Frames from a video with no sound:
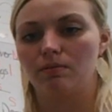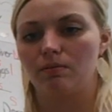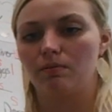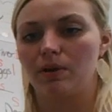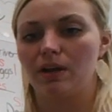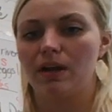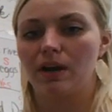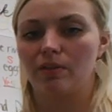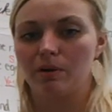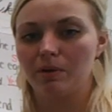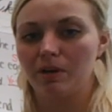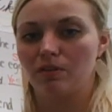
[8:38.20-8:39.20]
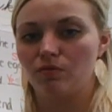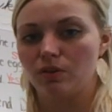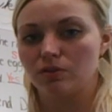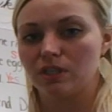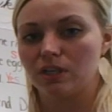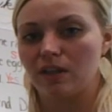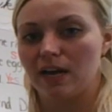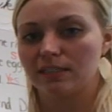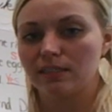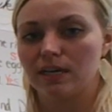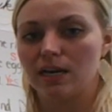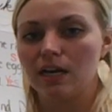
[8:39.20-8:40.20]
we got a little bit confused in
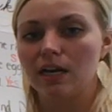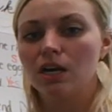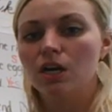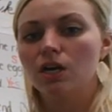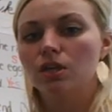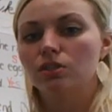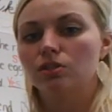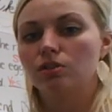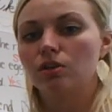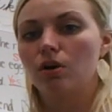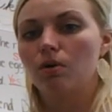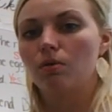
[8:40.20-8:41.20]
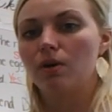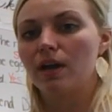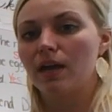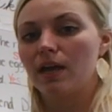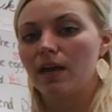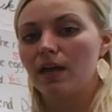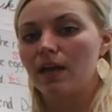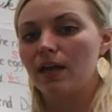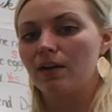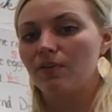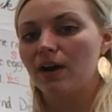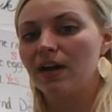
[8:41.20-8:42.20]
class today. So
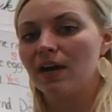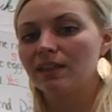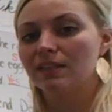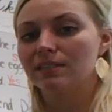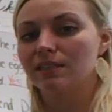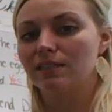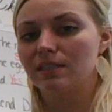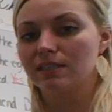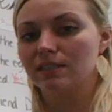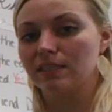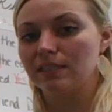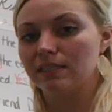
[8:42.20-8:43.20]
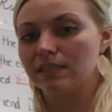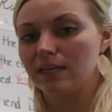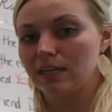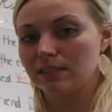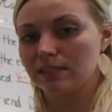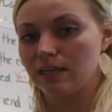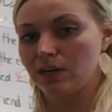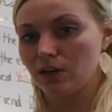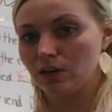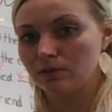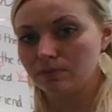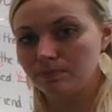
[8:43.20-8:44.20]
if I had the sentence Lisa is
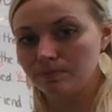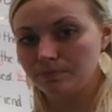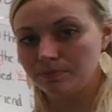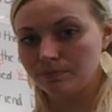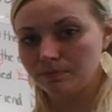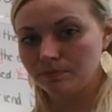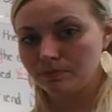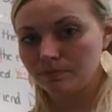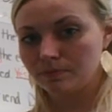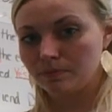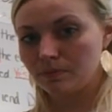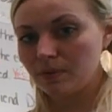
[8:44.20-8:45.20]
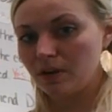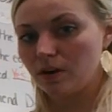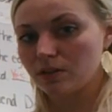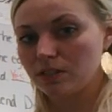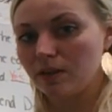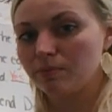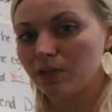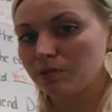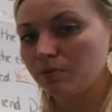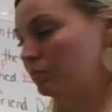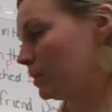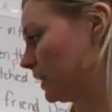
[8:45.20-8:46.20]
here, our subject
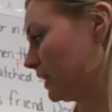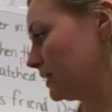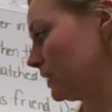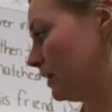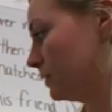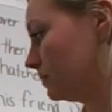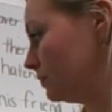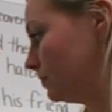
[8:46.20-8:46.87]
would be Lisa.